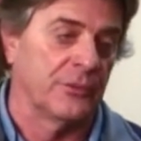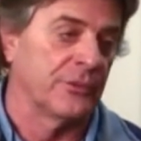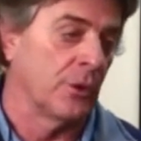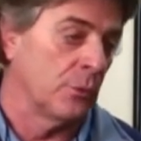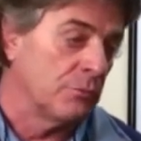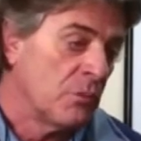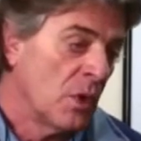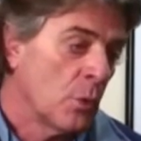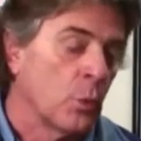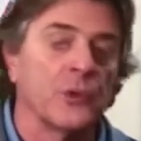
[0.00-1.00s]
So
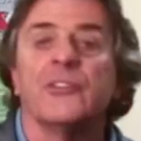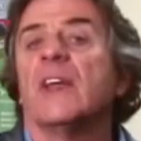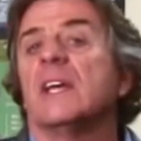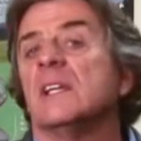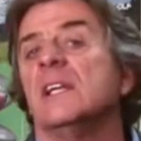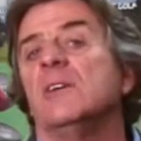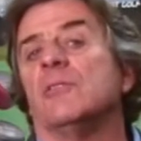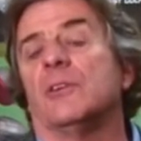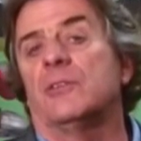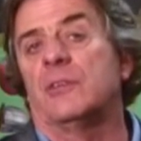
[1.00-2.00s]
what's that
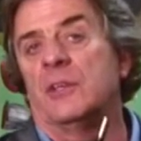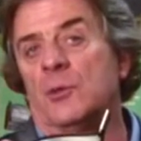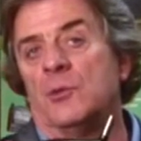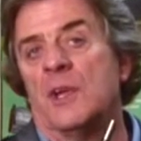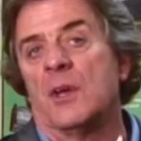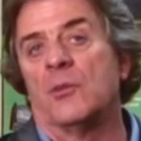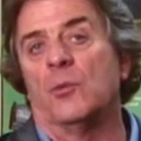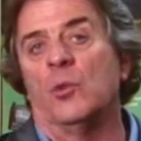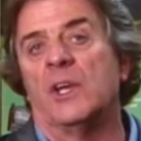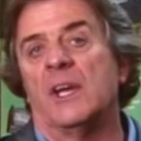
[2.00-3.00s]
leave us here now
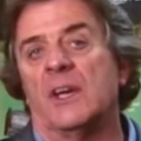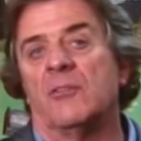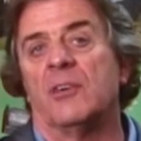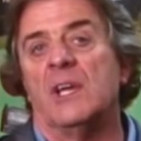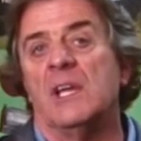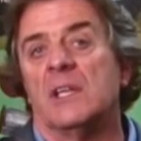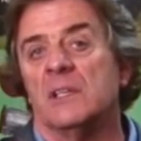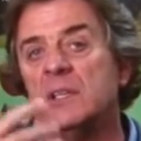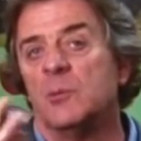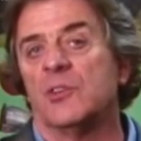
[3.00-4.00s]
that we have
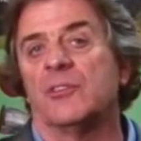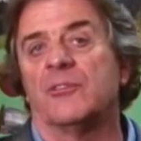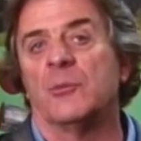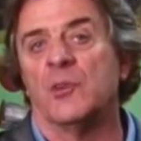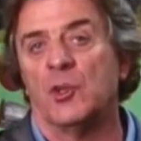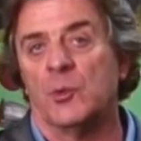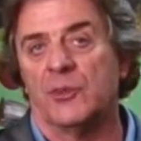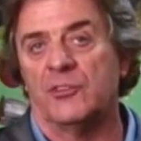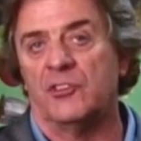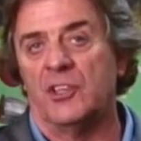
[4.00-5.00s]
limits from the
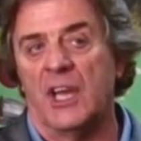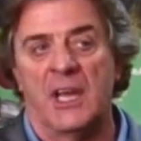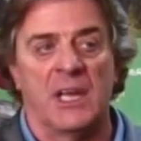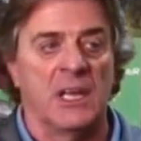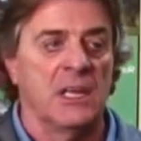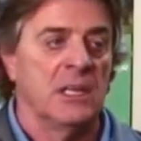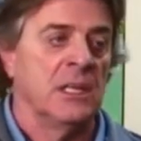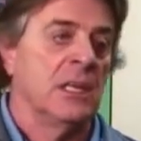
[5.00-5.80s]
USGA